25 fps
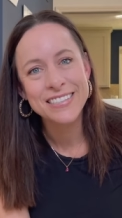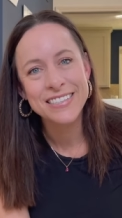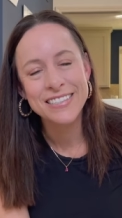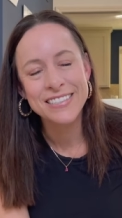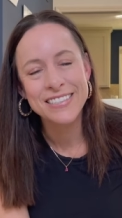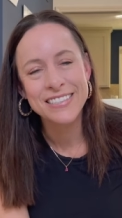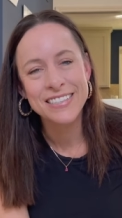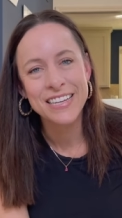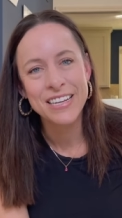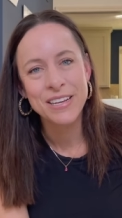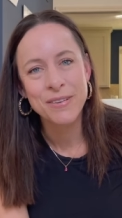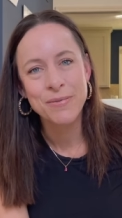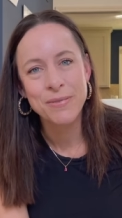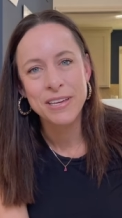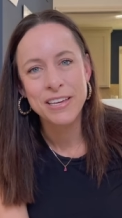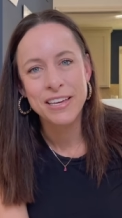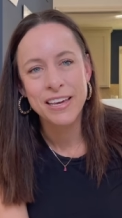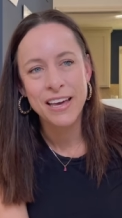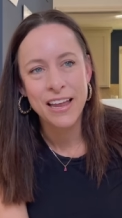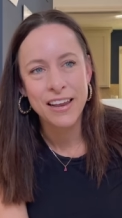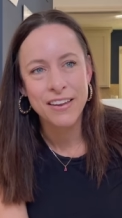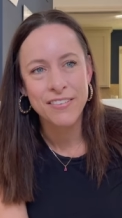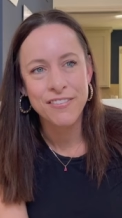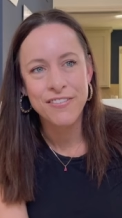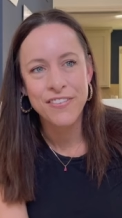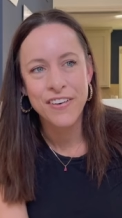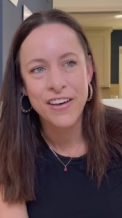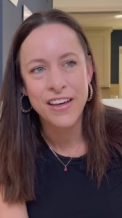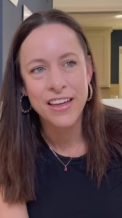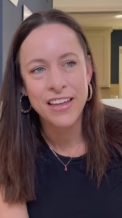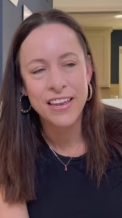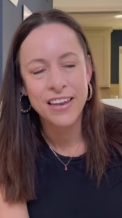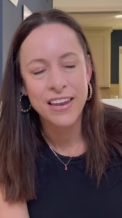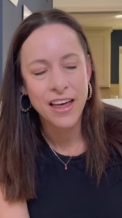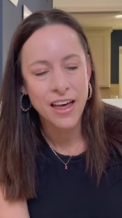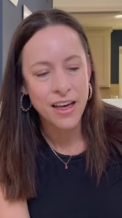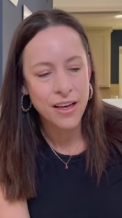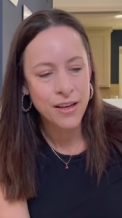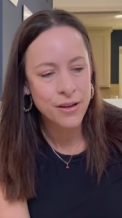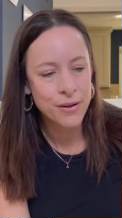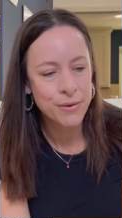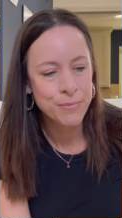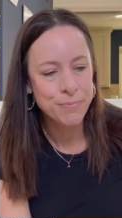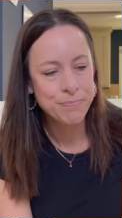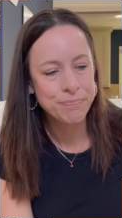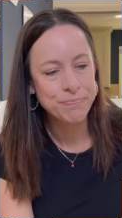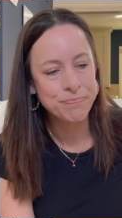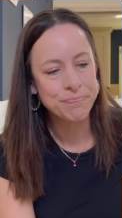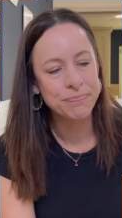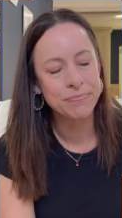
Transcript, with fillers: It's gonna be kind of fun. Um,